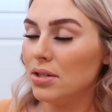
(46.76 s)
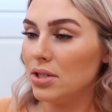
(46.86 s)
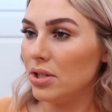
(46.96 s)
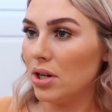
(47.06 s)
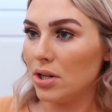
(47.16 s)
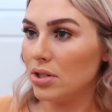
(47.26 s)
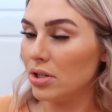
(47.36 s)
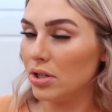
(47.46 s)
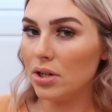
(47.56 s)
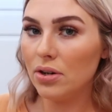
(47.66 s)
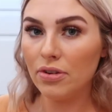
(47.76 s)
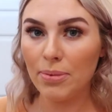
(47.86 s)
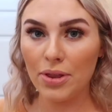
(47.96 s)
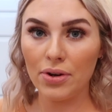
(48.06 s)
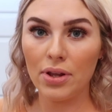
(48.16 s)
to the doctor for
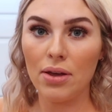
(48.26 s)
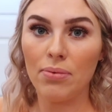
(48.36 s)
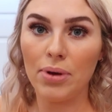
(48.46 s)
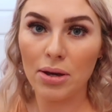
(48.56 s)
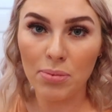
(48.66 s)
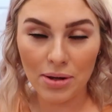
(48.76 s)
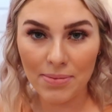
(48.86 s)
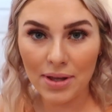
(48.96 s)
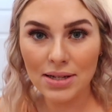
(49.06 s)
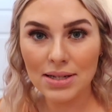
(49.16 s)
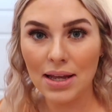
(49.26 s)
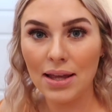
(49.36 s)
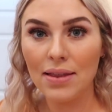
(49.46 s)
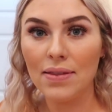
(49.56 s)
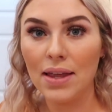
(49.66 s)
my 38 week appointment
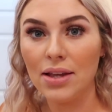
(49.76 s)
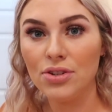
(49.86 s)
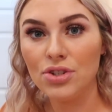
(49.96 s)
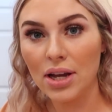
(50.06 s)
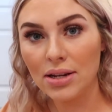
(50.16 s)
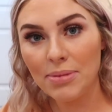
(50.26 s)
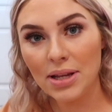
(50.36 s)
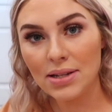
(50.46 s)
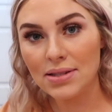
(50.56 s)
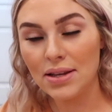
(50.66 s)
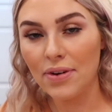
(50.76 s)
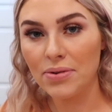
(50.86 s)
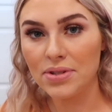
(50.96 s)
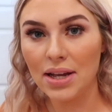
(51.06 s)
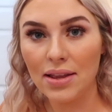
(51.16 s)
and they checked me to see if I
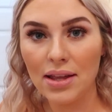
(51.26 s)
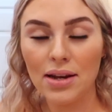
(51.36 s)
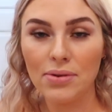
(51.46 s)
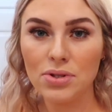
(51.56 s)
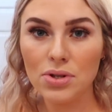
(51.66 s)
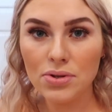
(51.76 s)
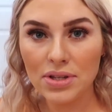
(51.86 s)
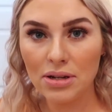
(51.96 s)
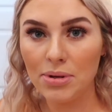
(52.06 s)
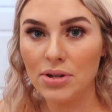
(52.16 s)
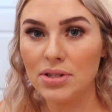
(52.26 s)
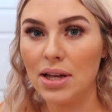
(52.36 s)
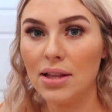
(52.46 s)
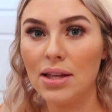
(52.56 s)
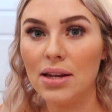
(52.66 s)
was dilated. I was two centimeters
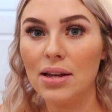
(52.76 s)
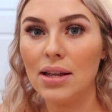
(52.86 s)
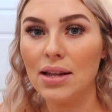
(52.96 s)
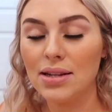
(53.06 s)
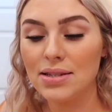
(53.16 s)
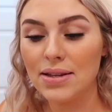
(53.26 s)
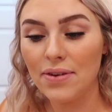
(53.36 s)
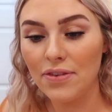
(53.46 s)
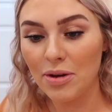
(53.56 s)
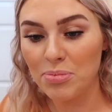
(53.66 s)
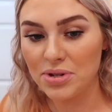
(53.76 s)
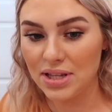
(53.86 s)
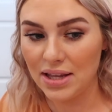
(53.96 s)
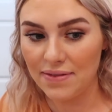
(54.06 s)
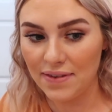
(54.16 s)
dilated and
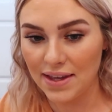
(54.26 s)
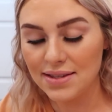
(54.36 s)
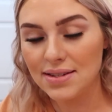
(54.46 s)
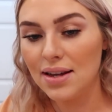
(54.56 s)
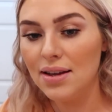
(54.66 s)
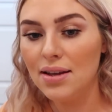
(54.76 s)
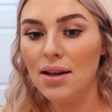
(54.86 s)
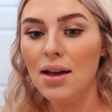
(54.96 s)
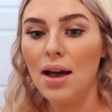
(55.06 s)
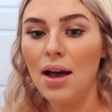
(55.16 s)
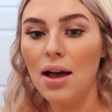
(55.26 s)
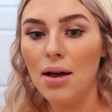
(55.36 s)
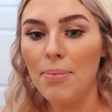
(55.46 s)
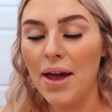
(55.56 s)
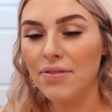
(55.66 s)
75% effaced.
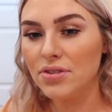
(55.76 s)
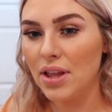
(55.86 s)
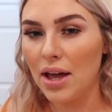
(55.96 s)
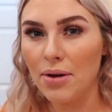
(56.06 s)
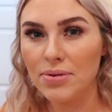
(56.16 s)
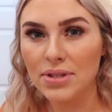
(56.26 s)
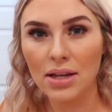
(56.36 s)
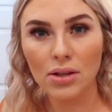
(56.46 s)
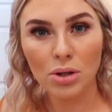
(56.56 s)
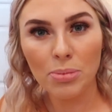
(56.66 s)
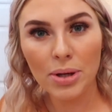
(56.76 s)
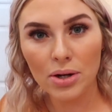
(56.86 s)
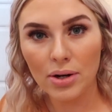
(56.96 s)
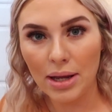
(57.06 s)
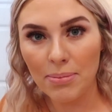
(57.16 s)
Um, after that, it was like a little bit
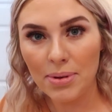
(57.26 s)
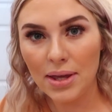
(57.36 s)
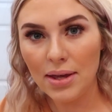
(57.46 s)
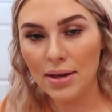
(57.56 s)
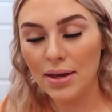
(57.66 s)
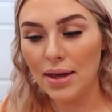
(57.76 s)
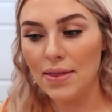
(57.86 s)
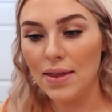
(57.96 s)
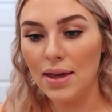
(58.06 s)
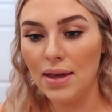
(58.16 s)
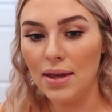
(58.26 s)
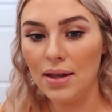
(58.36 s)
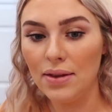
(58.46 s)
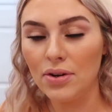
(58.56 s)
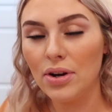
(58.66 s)
crampy and
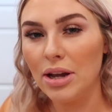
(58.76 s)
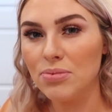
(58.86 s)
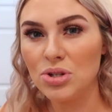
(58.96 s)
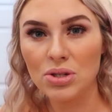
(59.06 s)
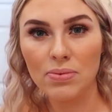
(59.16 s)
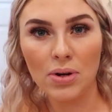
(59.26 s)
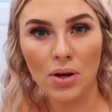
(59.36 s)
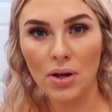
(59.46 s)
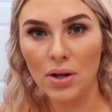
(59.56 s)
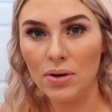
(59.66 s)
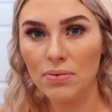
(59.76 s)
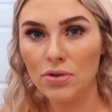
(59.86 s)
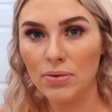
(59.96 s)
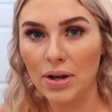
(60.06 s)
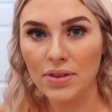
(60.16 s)
then the cramps just went on
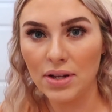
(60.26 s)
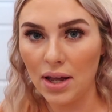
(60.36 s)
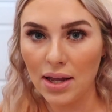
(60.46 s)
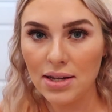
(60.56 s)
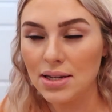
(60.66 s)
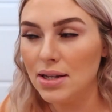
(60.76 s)
throughout the night.